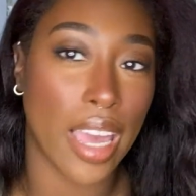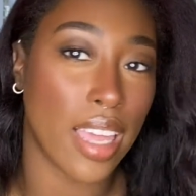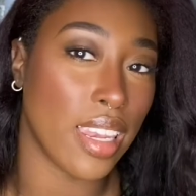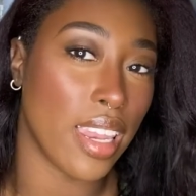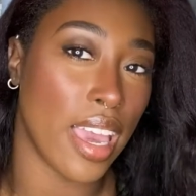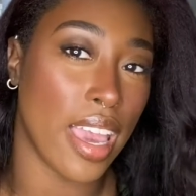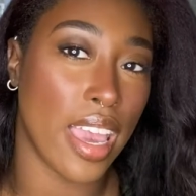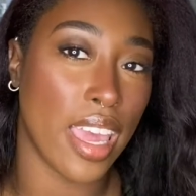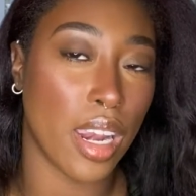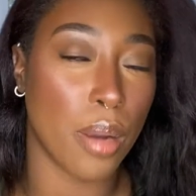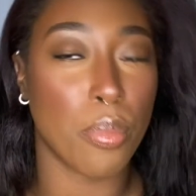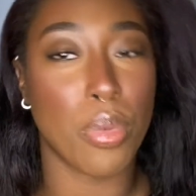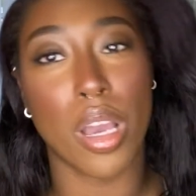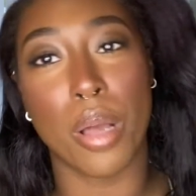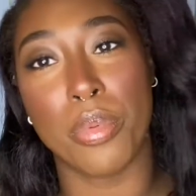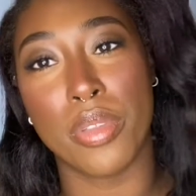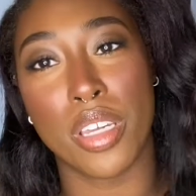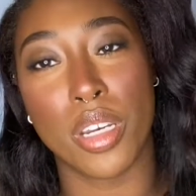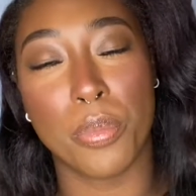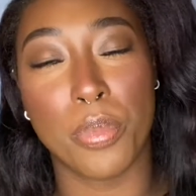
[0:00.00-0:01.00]
I lied. I'm
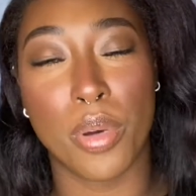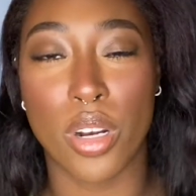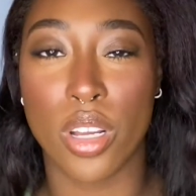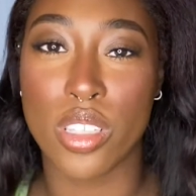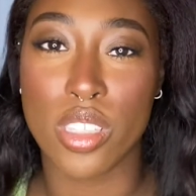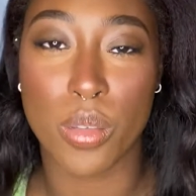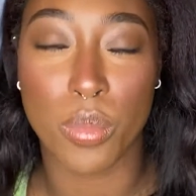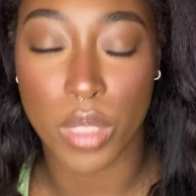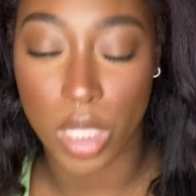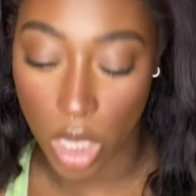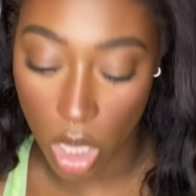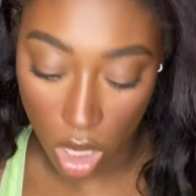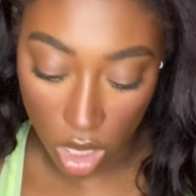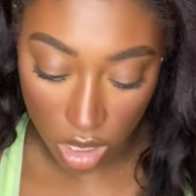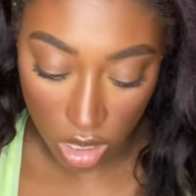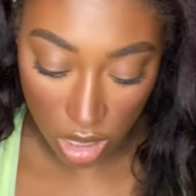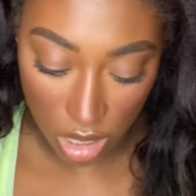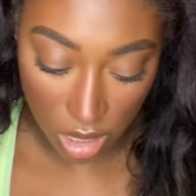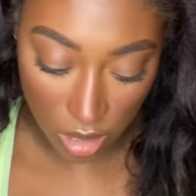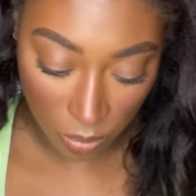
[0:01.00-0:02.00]
probably gonna put on some
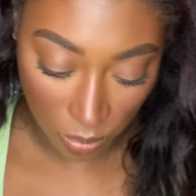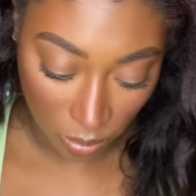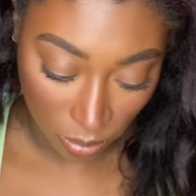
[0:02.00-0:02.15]
gloss,